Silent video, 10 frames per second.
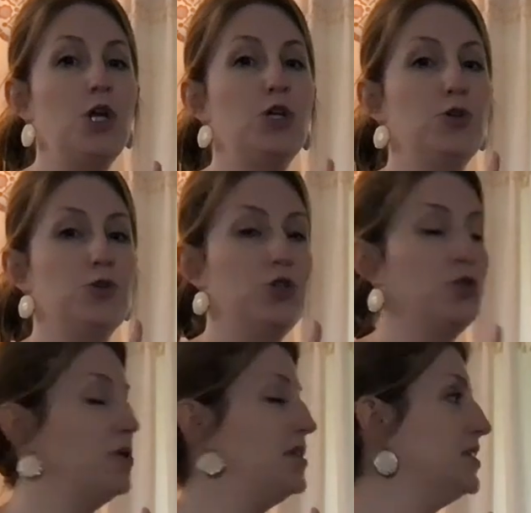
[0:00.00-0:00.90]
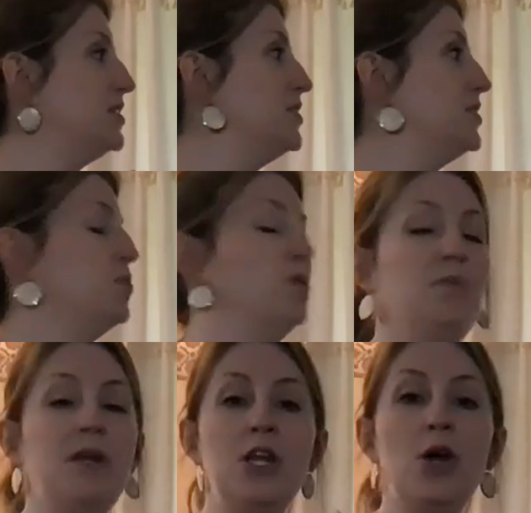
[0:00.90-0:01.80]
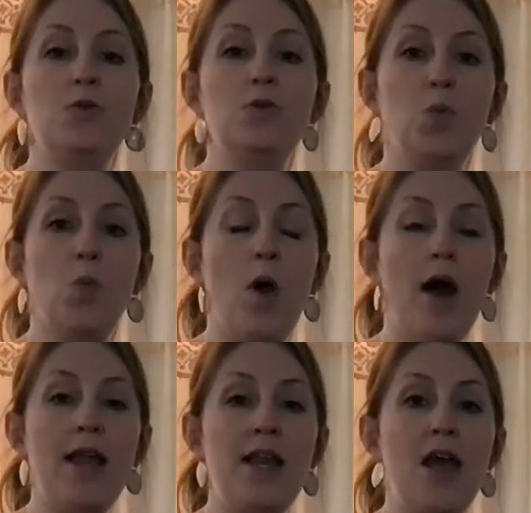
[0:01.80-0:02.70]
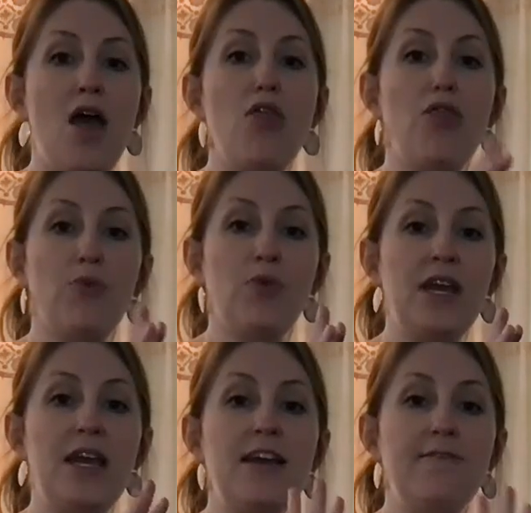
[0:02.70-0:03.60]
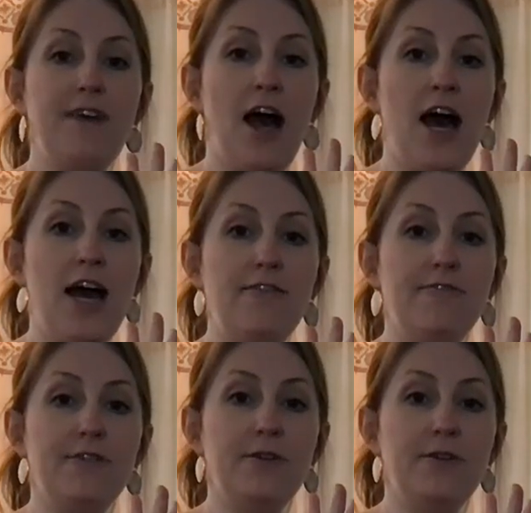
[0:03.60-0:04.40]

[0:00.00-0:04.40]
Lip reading: your choices would be notes 1, 3, and 5.